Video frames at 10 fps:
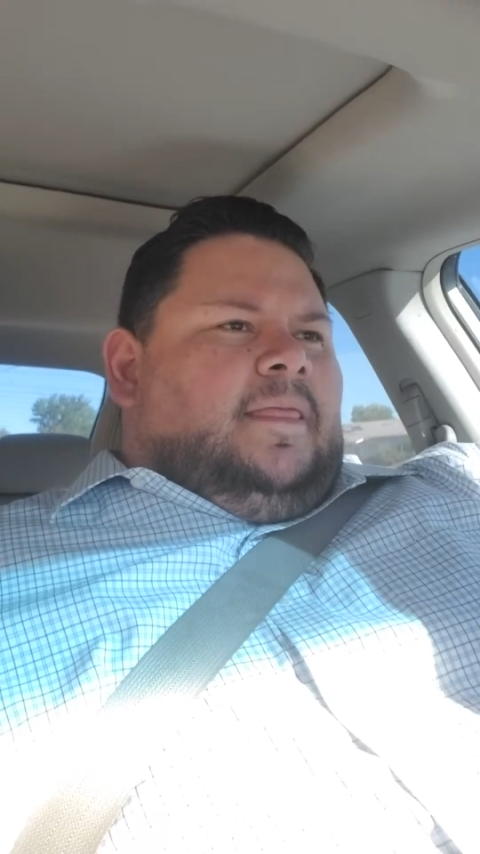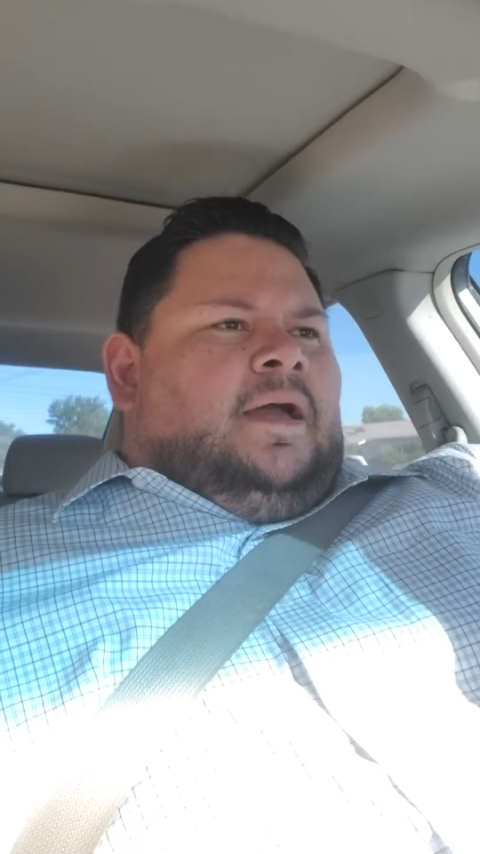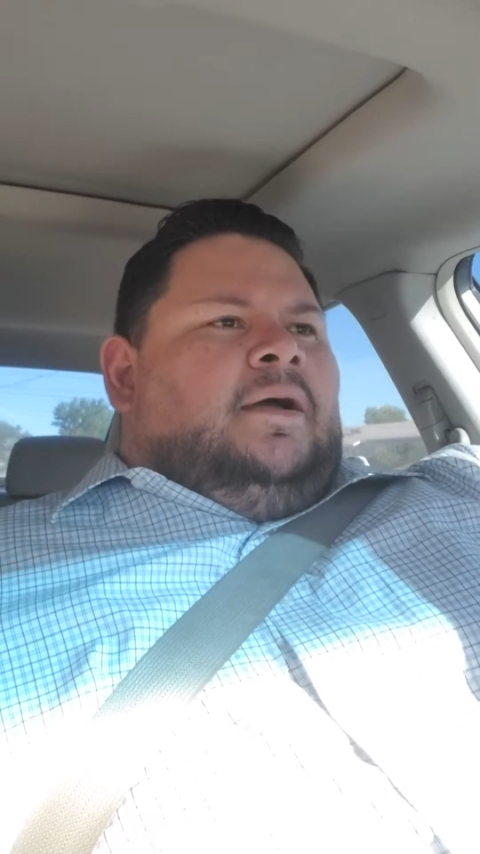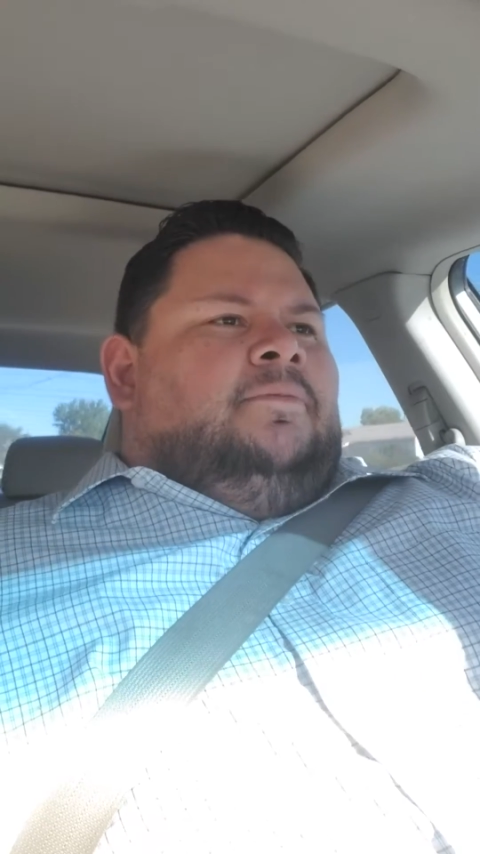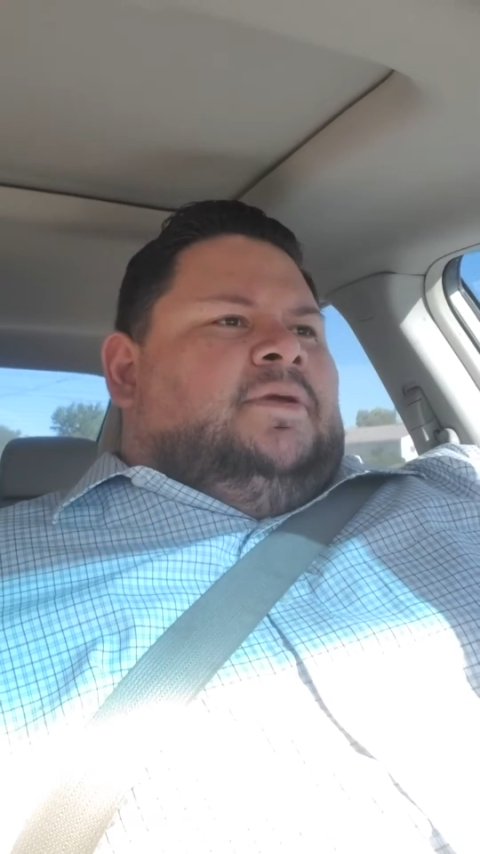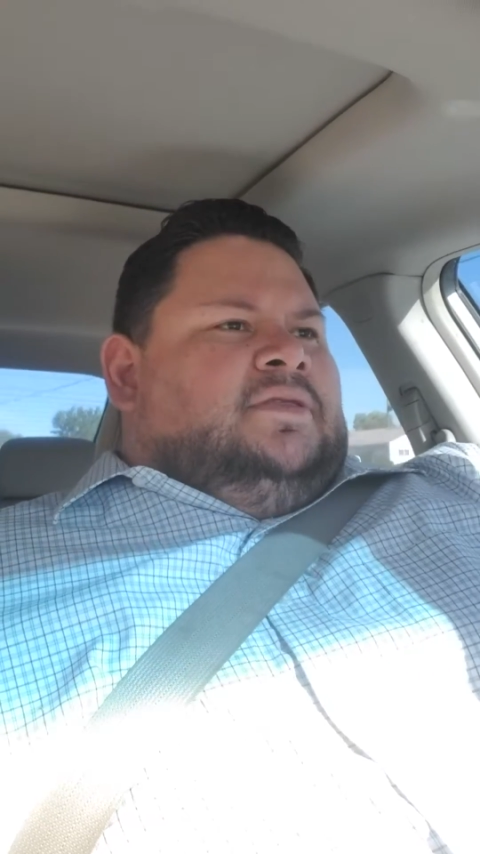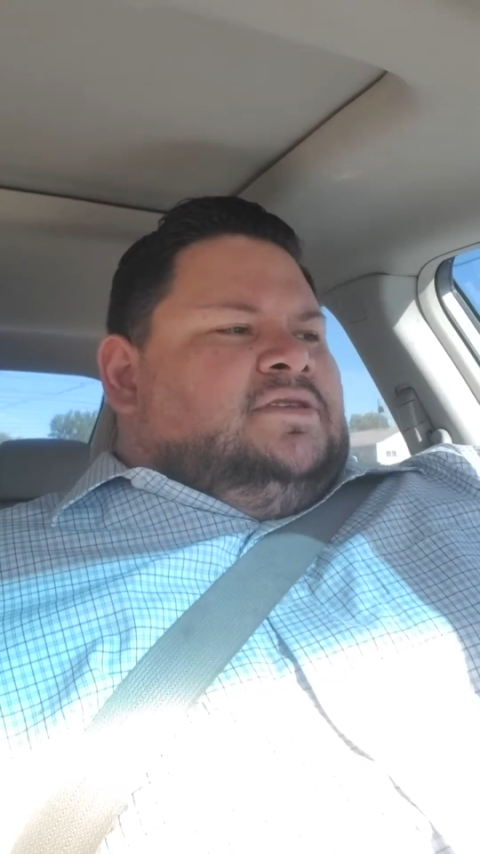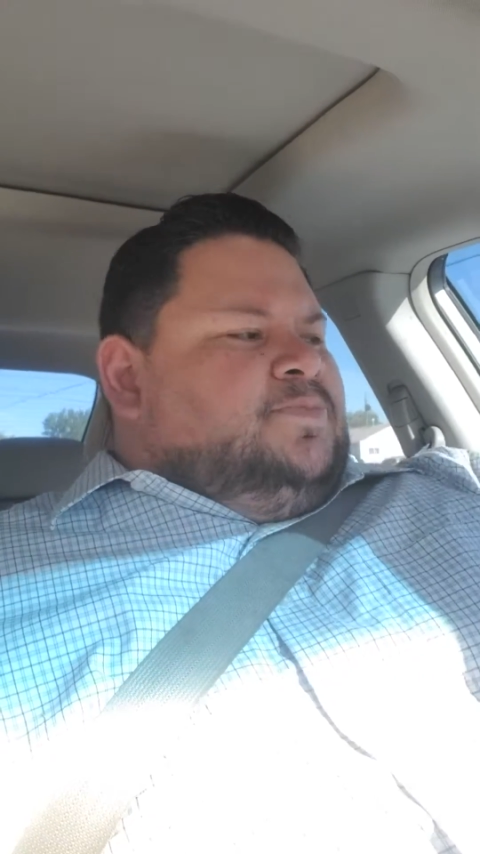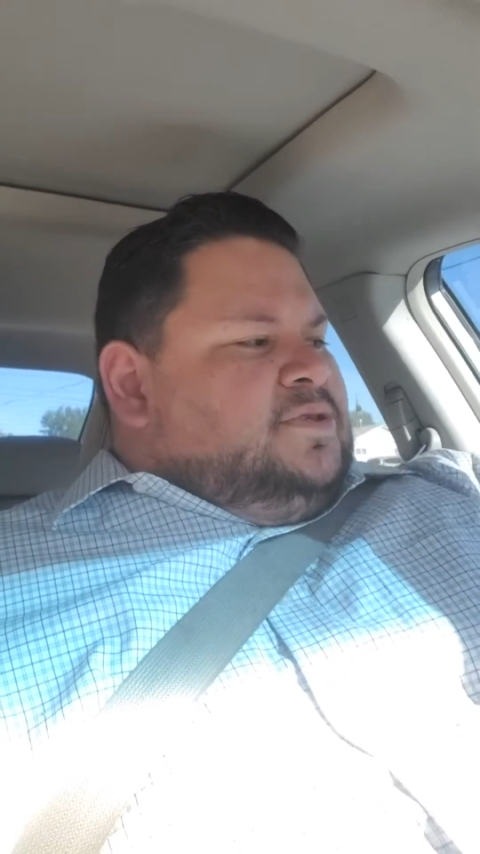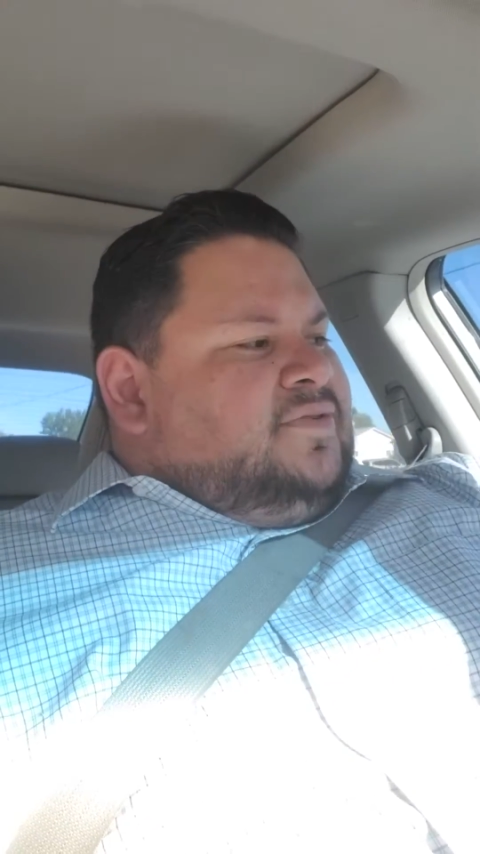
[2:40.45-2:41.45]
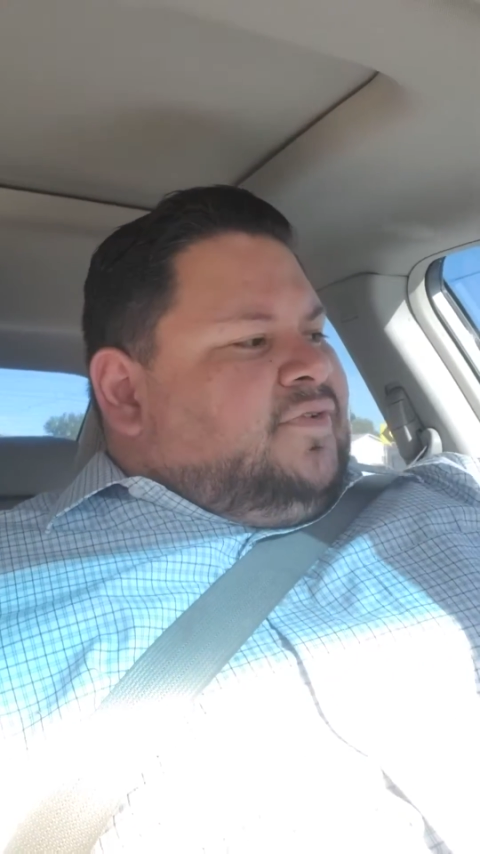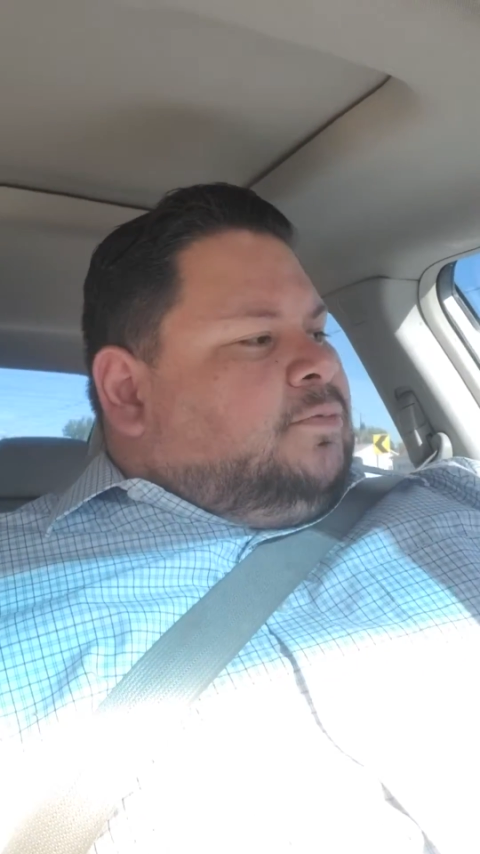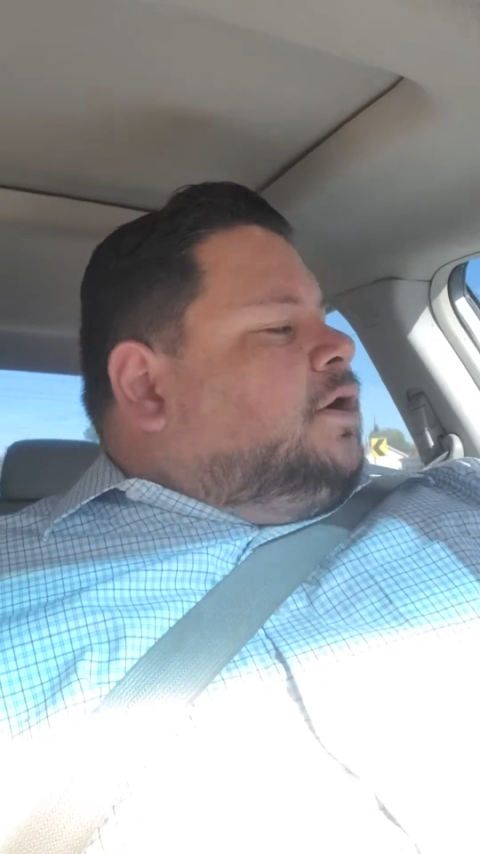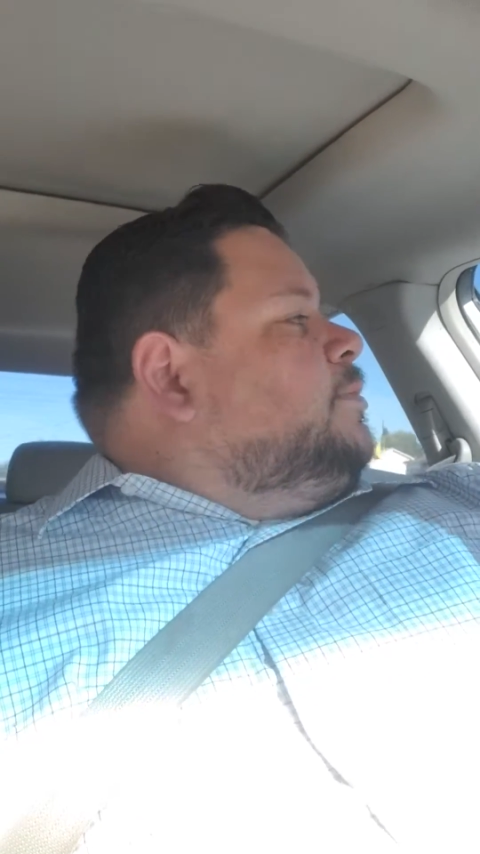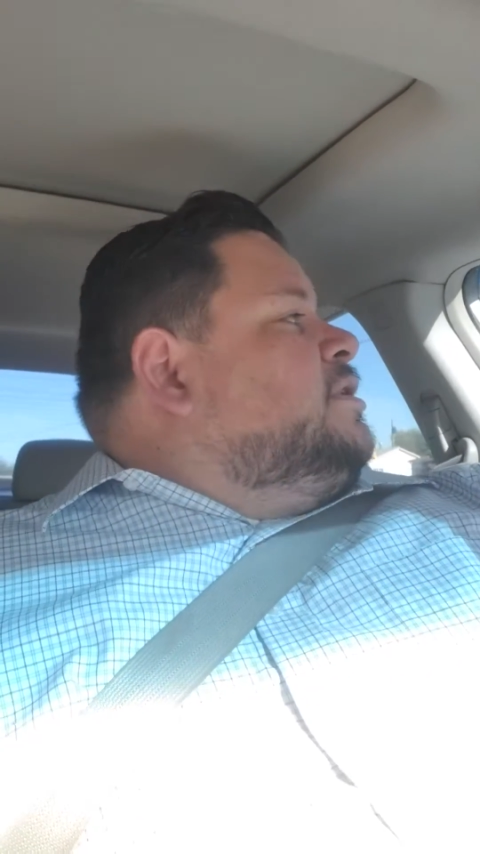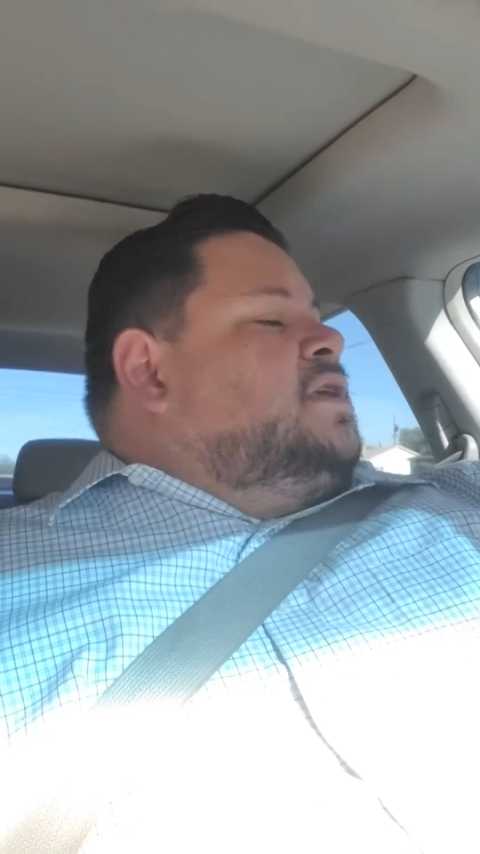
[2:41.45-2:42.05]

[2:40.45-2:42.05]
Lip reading: And this specific rugby